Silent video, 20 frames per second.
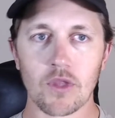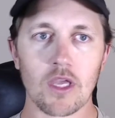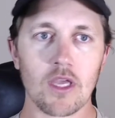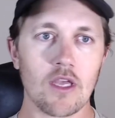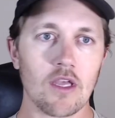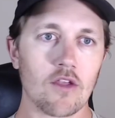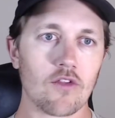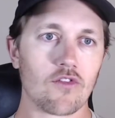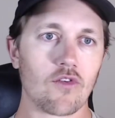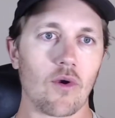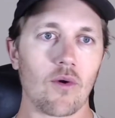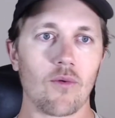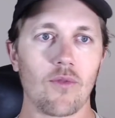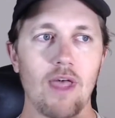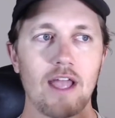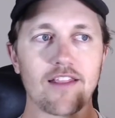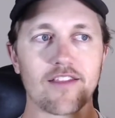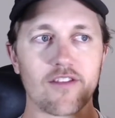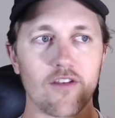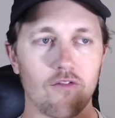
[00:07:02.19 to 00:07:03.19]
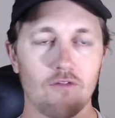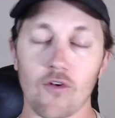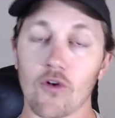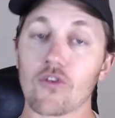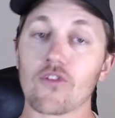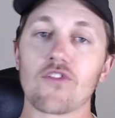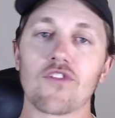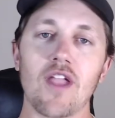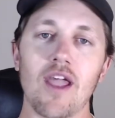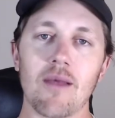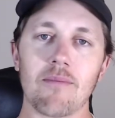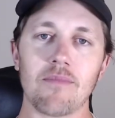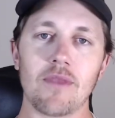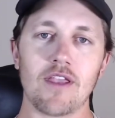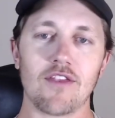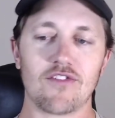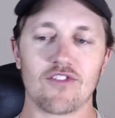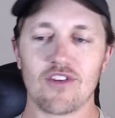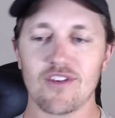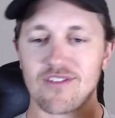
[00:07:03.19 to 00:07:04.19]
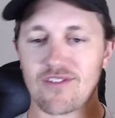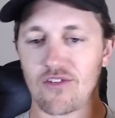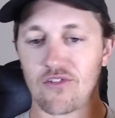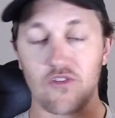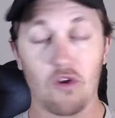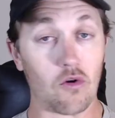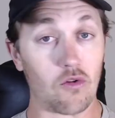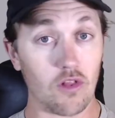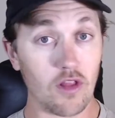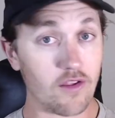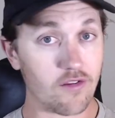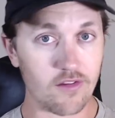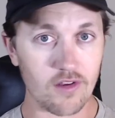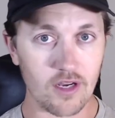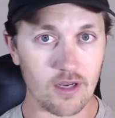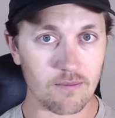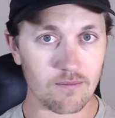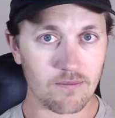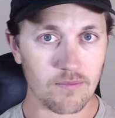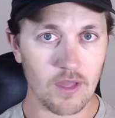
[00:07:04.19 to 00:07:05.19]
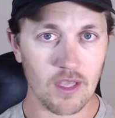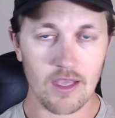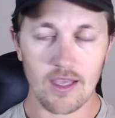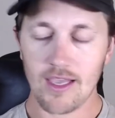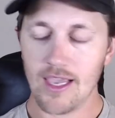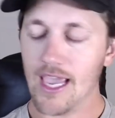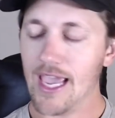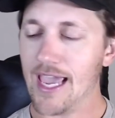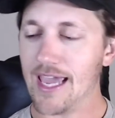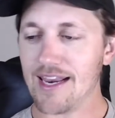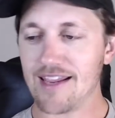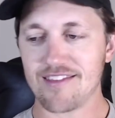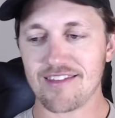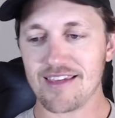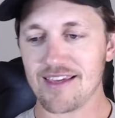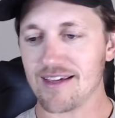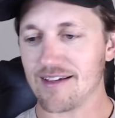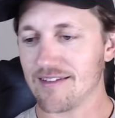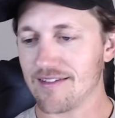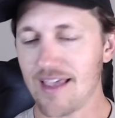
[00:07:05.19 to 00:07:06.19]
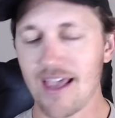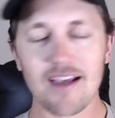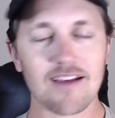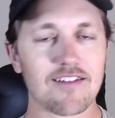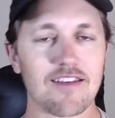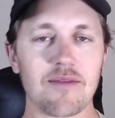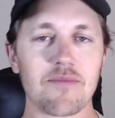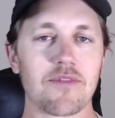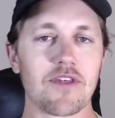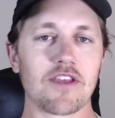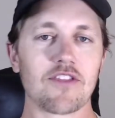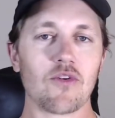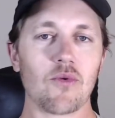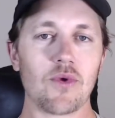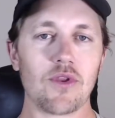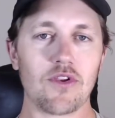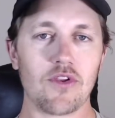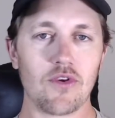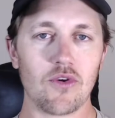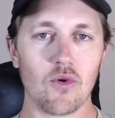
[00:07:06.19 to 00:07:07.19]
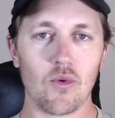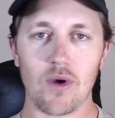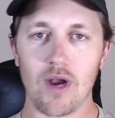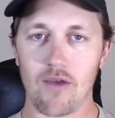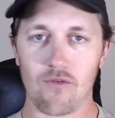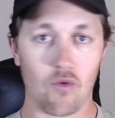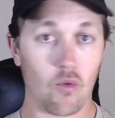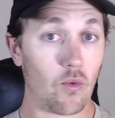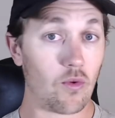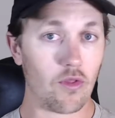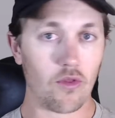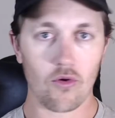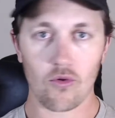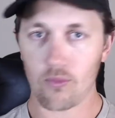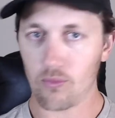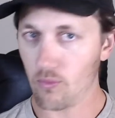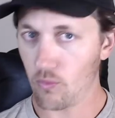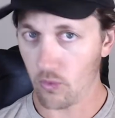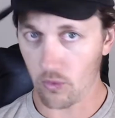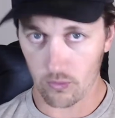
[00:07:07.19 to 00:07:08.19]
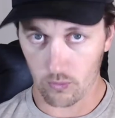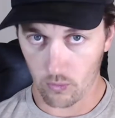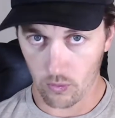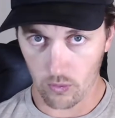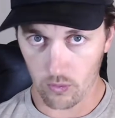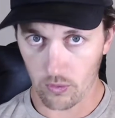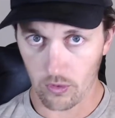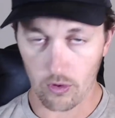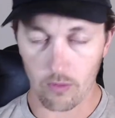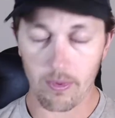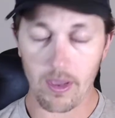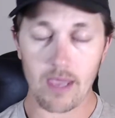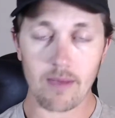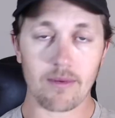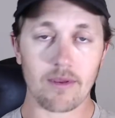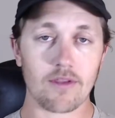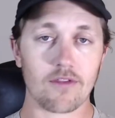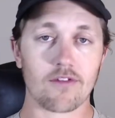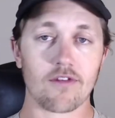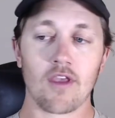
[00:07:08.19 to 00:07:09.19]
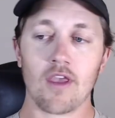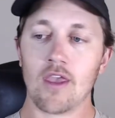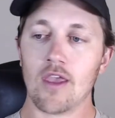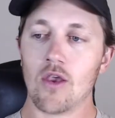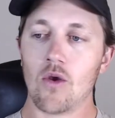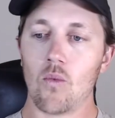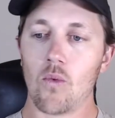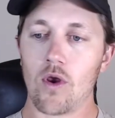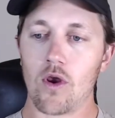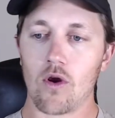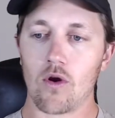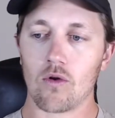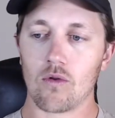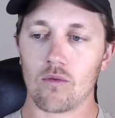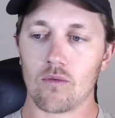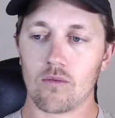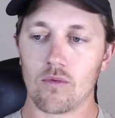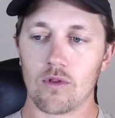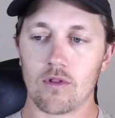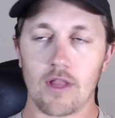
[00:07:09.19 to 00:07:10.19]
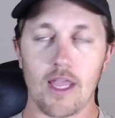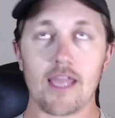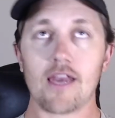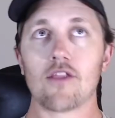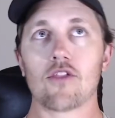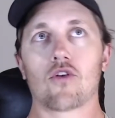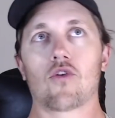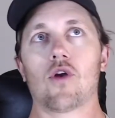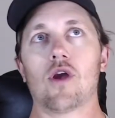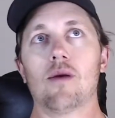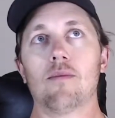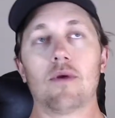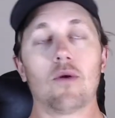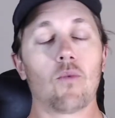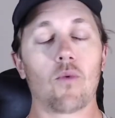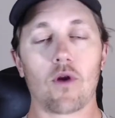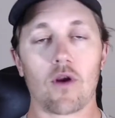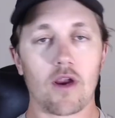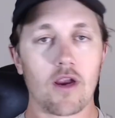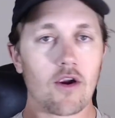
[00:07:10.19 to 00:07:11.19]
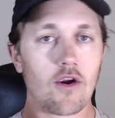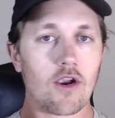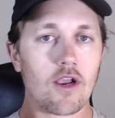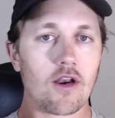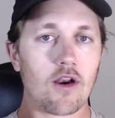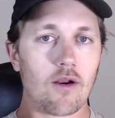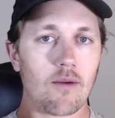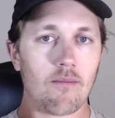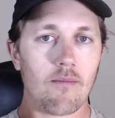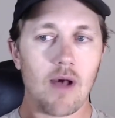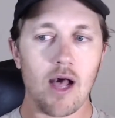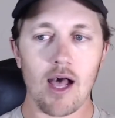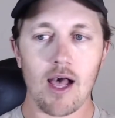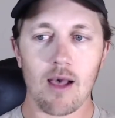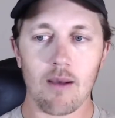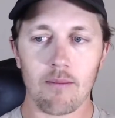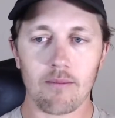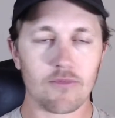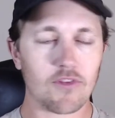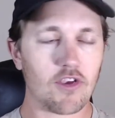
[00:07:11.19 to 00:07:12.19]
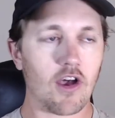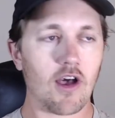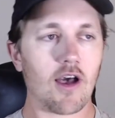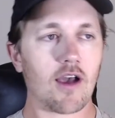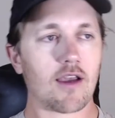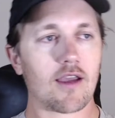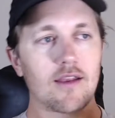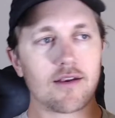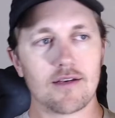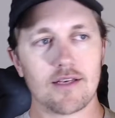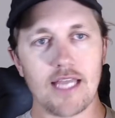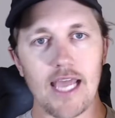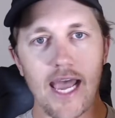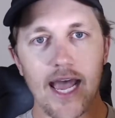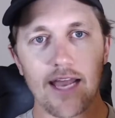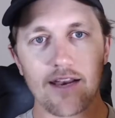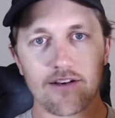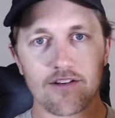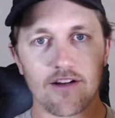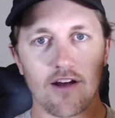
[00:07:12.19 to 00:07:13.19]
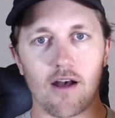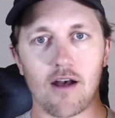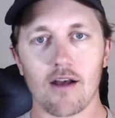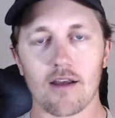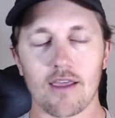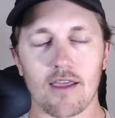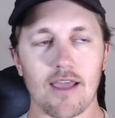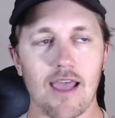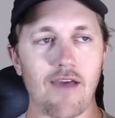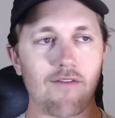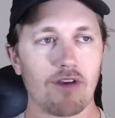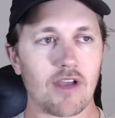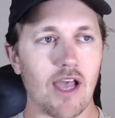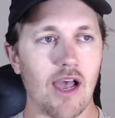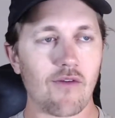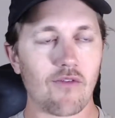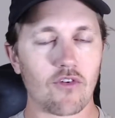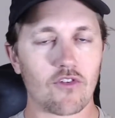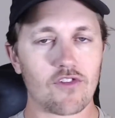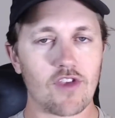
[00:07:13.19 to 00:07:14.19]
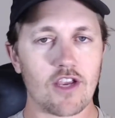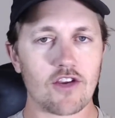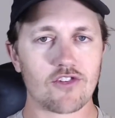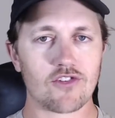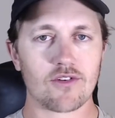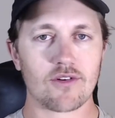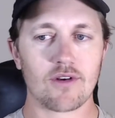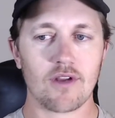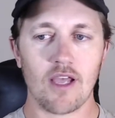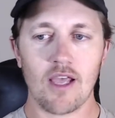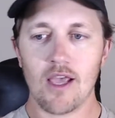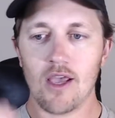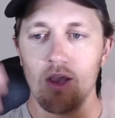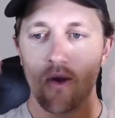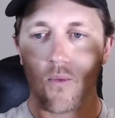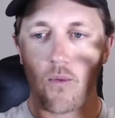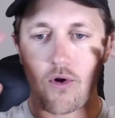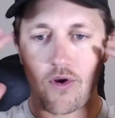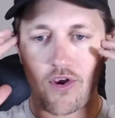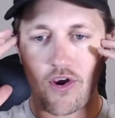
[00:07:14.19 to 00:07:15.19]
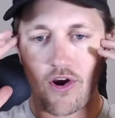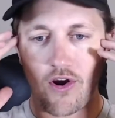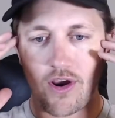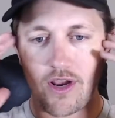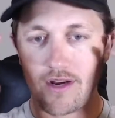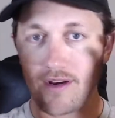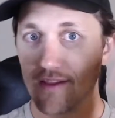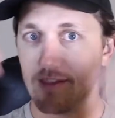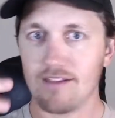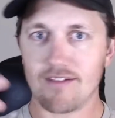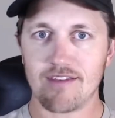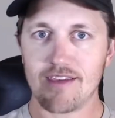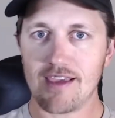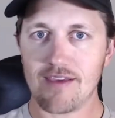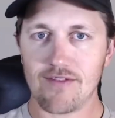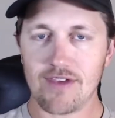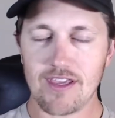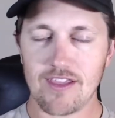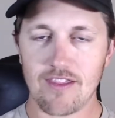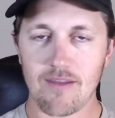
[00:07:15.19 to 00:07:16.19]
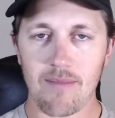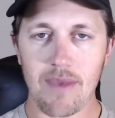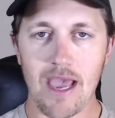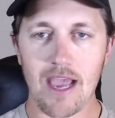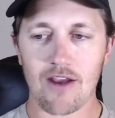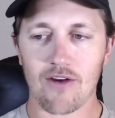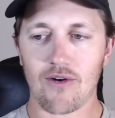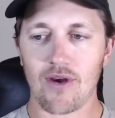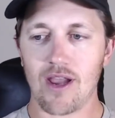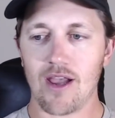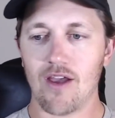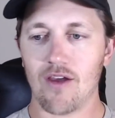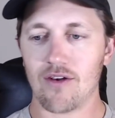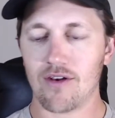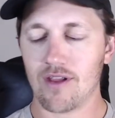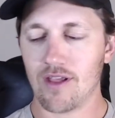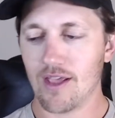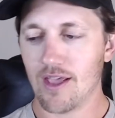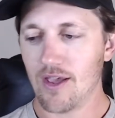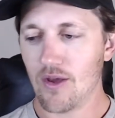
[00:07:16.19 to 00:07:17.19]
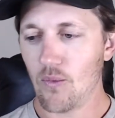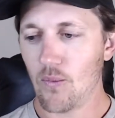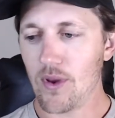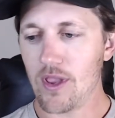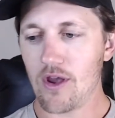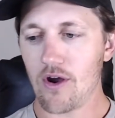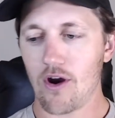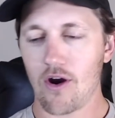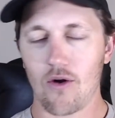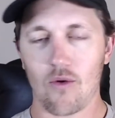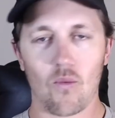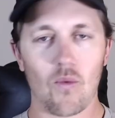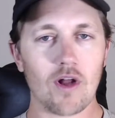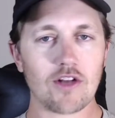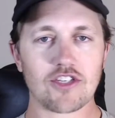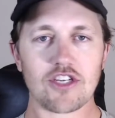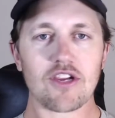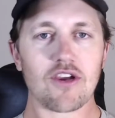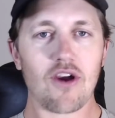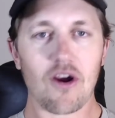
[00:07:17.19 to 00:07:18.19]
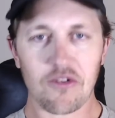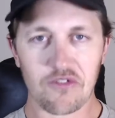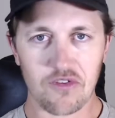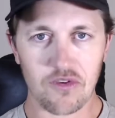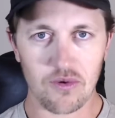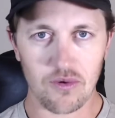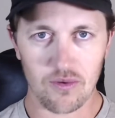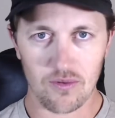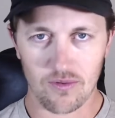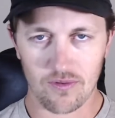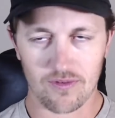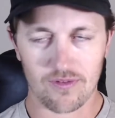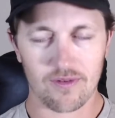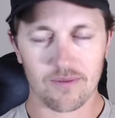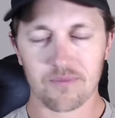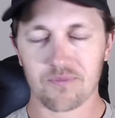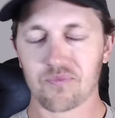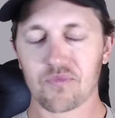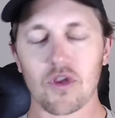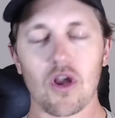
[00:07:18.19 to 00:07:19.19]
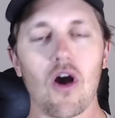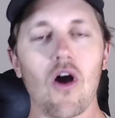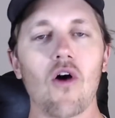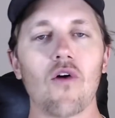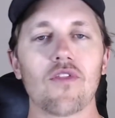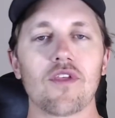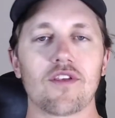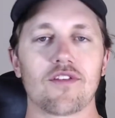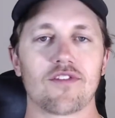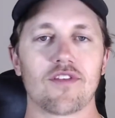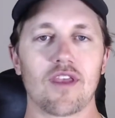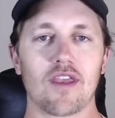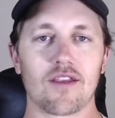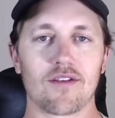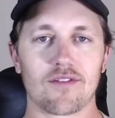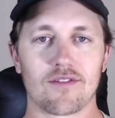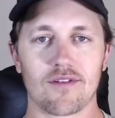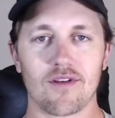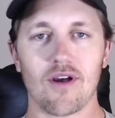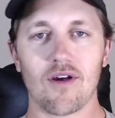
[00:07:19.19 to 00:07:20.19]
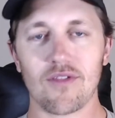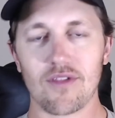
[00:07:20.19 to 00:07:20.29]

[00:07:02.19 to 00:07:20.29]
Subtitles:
So that's the first step, is just to start listening. And it's the exact same thing that we do whenever we're little babies. We're laying in the crib and we're hearing mom talk, dad talk, have a conversation. We're hearing the TV in the background. We are watching cartoons, all these things.